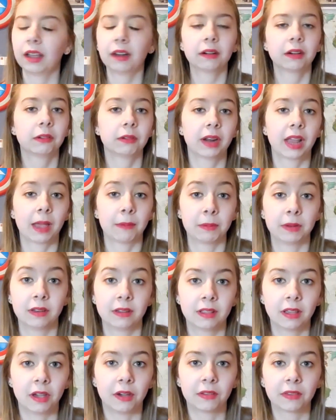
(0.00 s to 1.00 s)
I don't know what
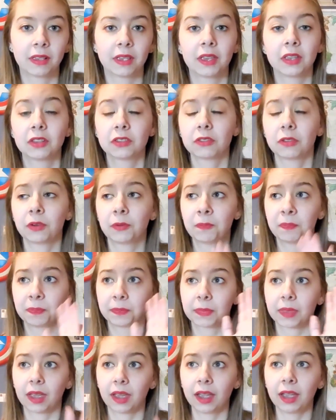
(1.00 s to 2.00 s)
happened to those. So
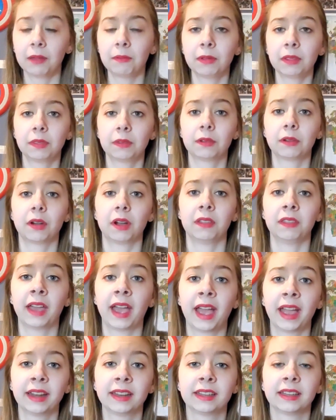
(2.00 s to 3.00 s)
I went through all
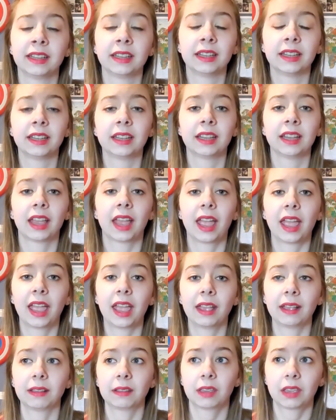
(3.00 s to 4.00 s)
that
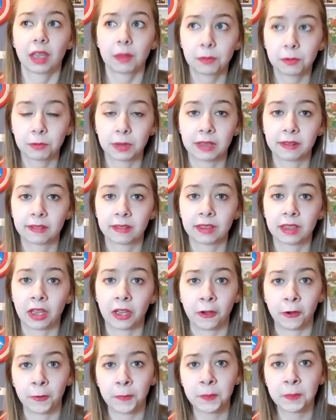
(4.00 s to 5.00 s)
a couple weeks
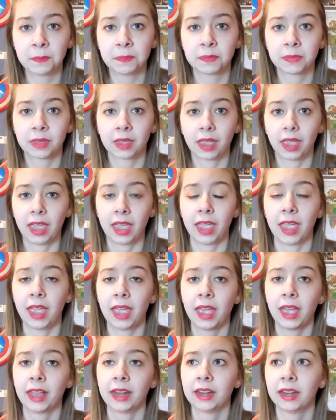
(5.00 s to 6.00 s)
ago
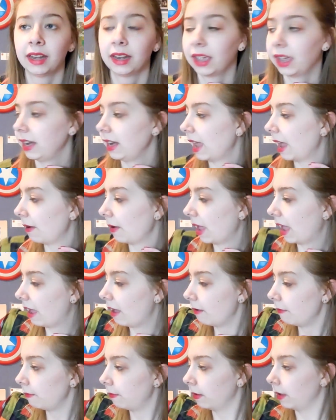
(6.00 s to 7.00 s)
and I now
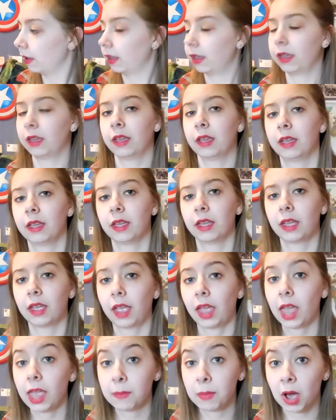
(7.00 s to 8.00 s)
have
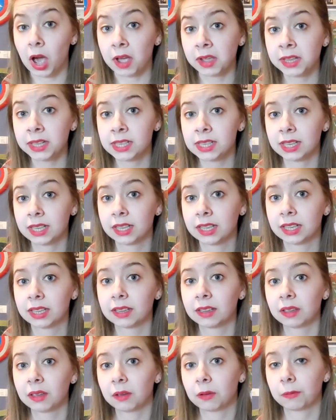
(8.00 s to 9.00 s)
a box
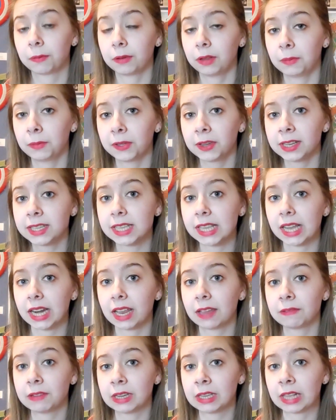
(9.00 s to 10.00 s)
full of books
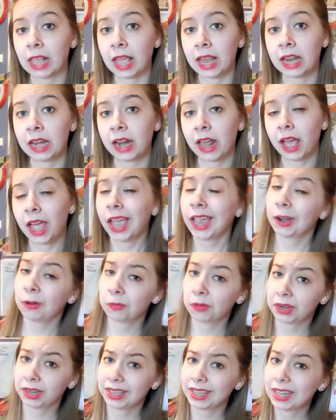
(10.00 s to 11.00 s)
that I've decided I
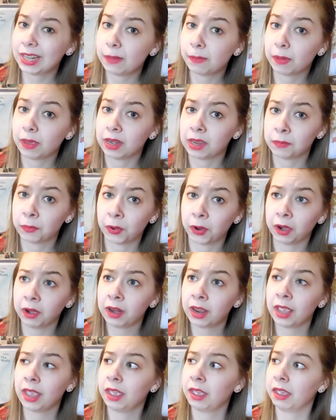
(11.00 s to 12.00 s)
don't want to keep
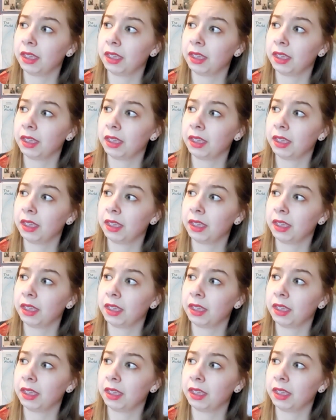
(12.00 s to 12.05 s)
anymore.